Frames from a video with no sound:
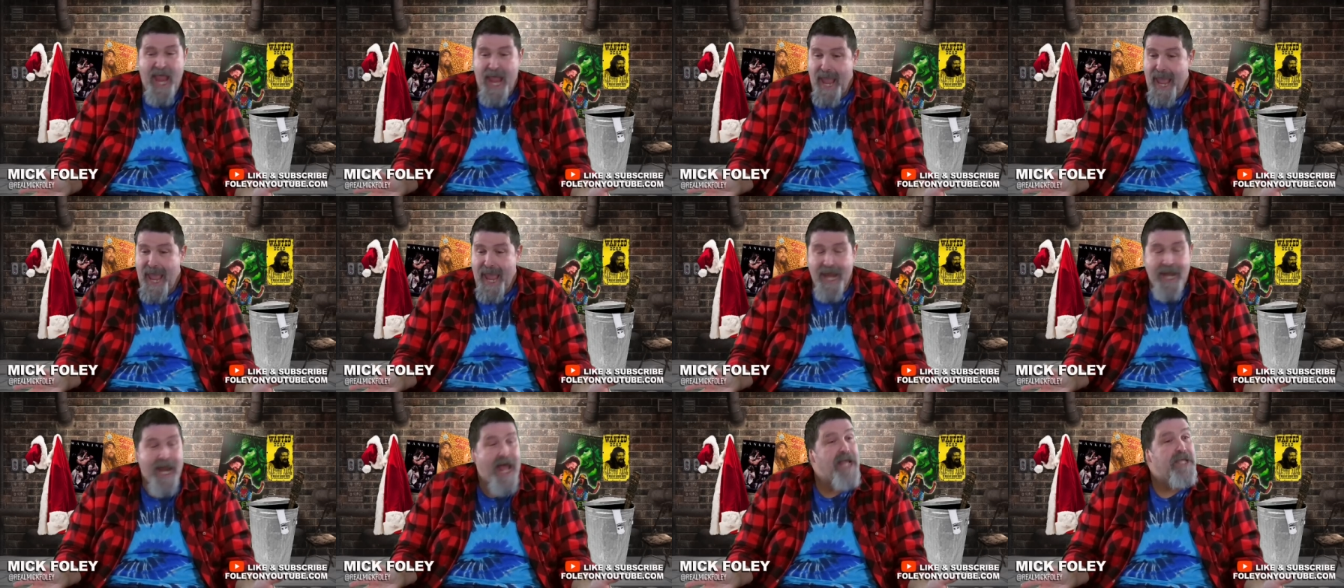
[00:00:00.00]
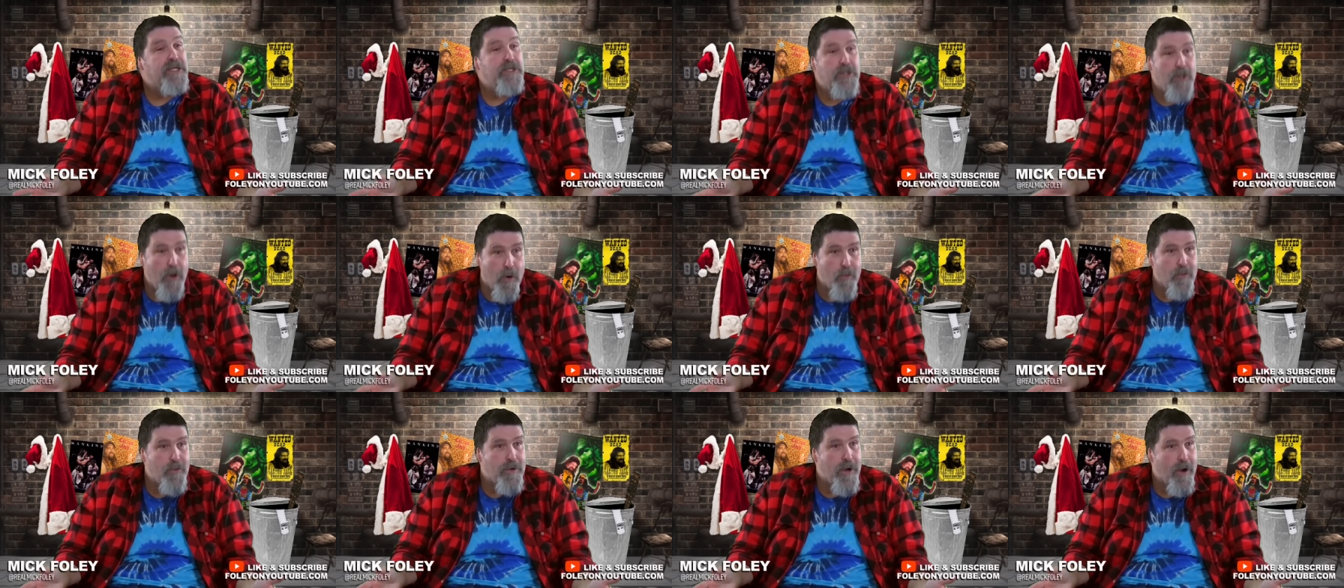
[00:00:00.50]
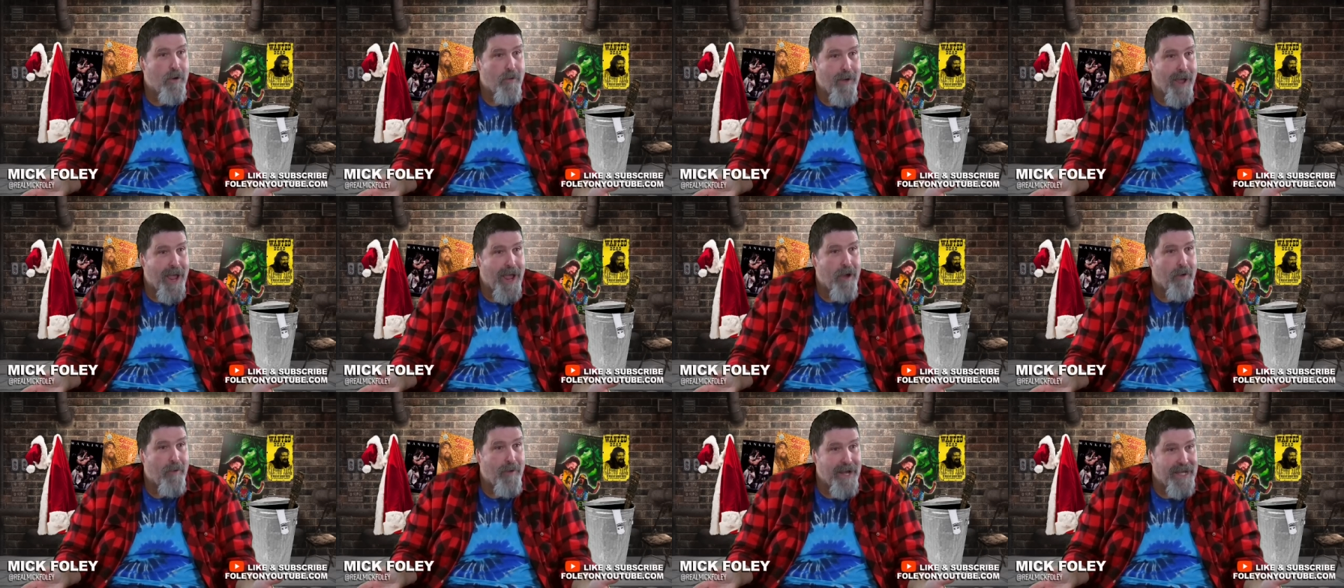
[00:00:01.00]
And I don't know
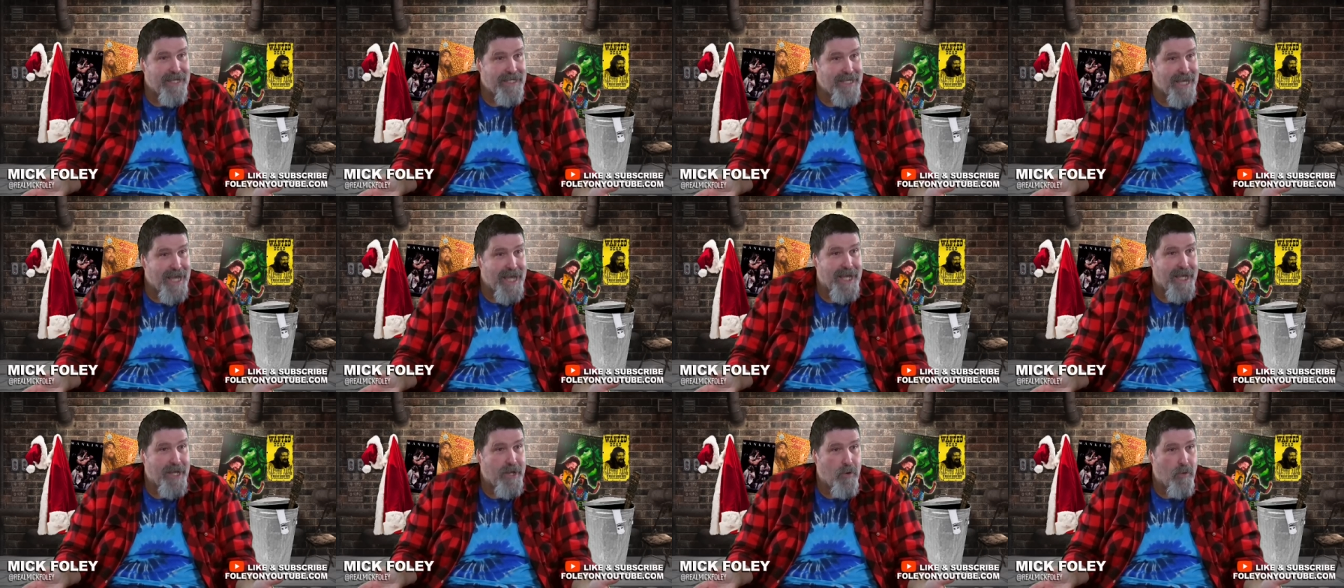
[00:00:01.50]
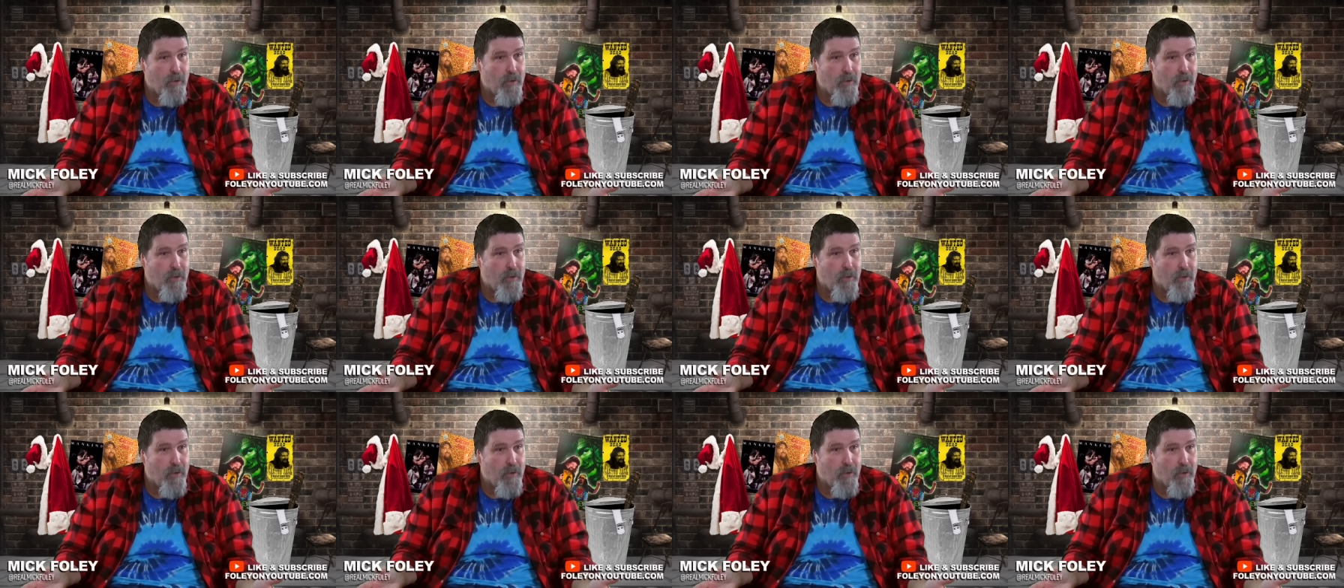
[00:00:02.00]
how I did it